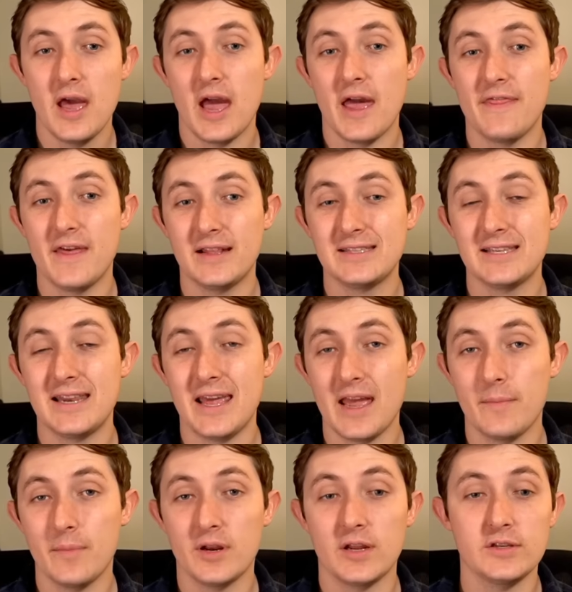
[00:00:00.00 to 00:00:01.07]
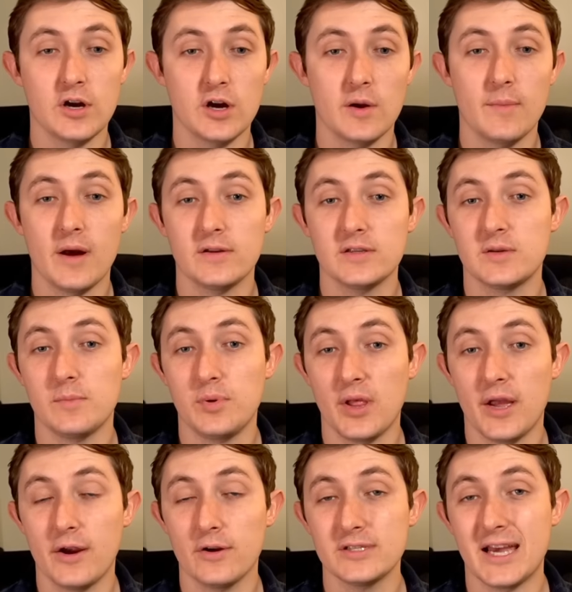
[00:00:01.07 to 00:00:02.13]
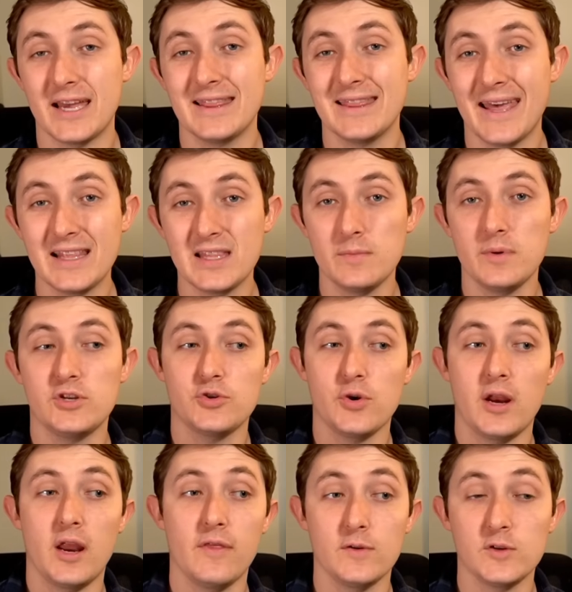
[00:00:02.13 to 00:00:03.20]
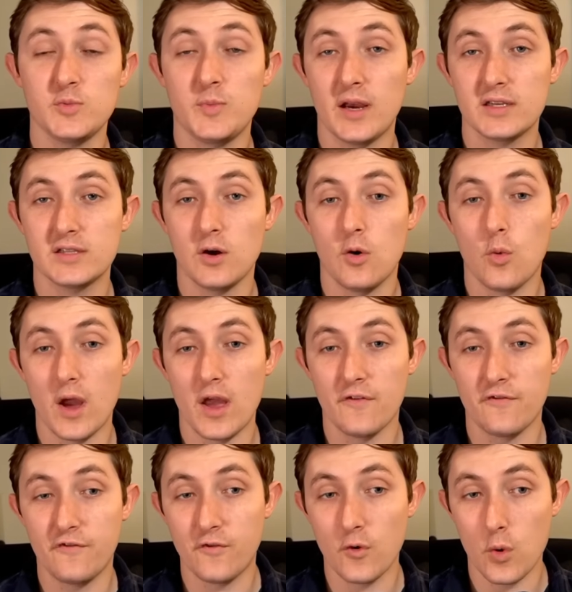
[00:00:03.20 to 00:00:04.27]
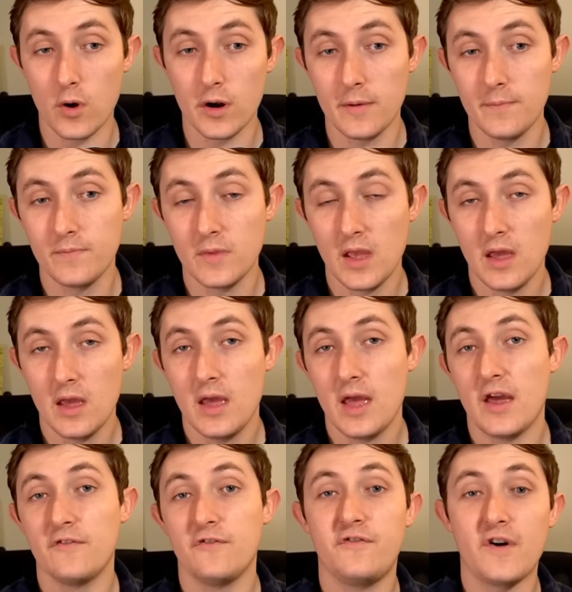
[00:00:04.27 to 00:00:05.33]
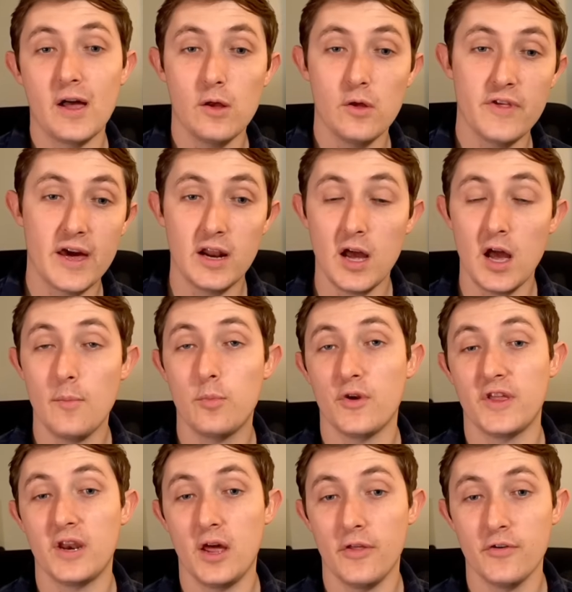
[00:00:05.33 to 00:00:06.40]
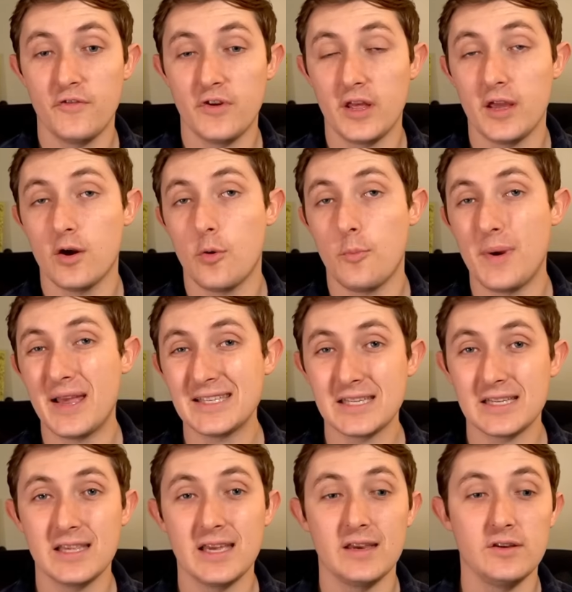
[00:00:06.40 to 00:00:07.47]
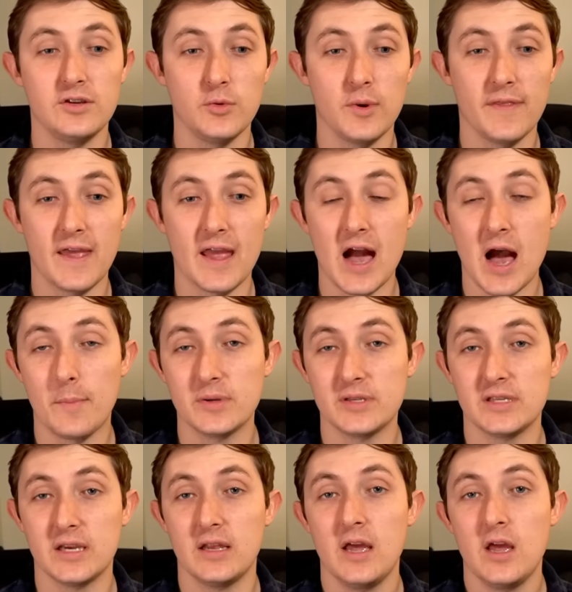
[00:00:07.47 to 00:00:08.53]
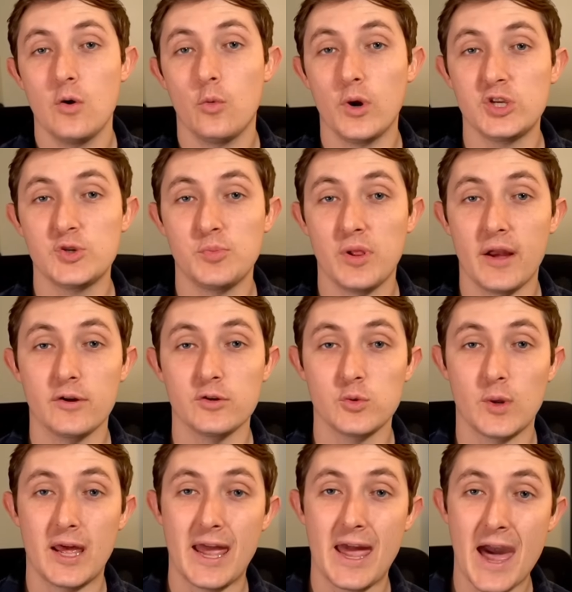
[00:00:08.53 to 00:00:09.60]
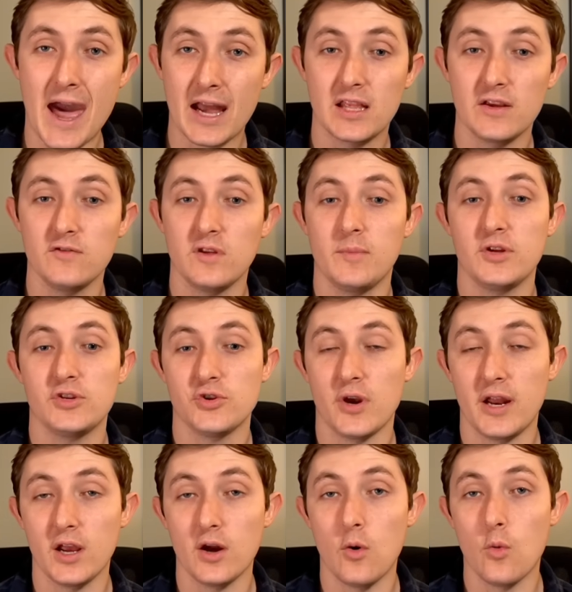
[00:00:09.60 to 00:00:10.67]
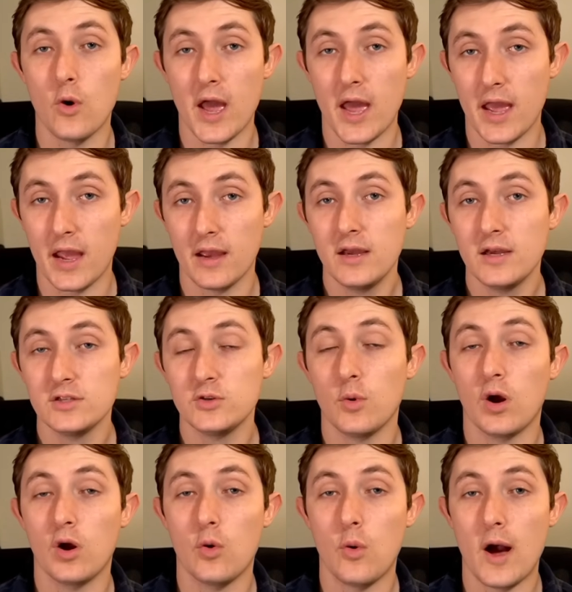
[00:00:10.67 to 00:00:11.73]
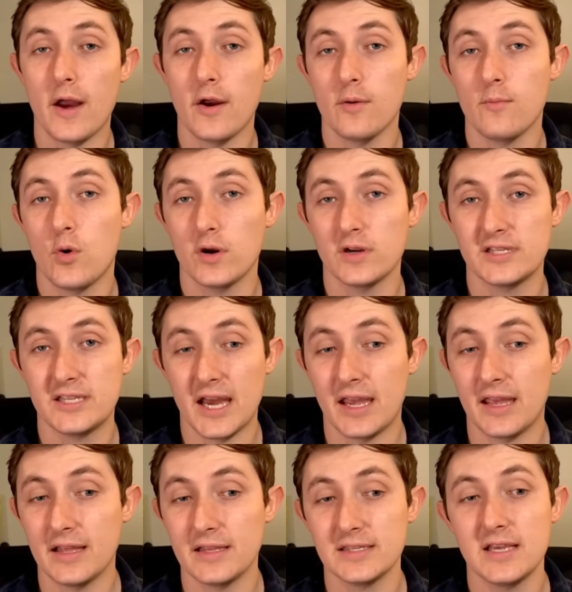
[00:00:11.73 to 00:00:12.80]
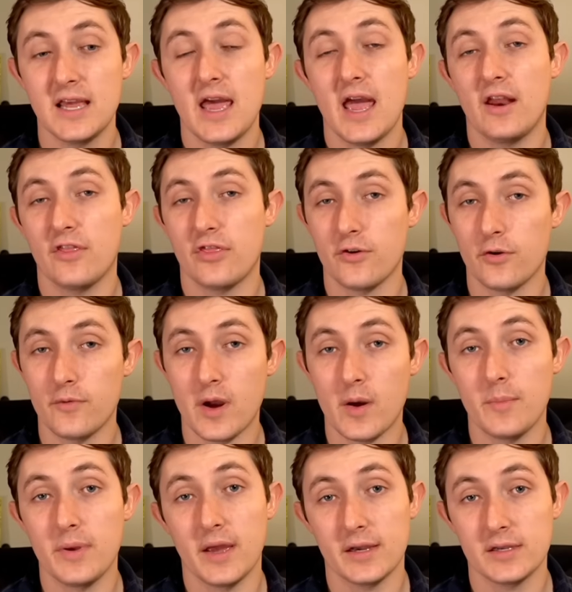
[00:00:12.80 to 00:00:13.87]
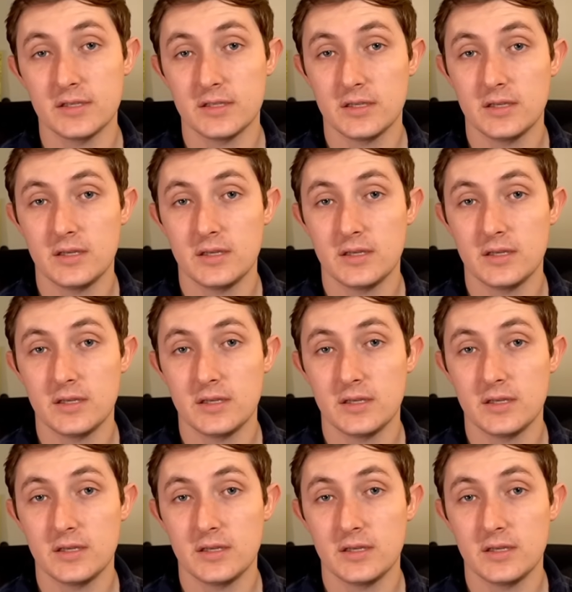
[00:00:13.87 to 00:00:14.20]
And then today I'm going to talk about some players I'd like to be trading those picks away for, and follow that up with another video basically doing the opposite. Which players would I actively be trading away to acquire more seconds and third round picks?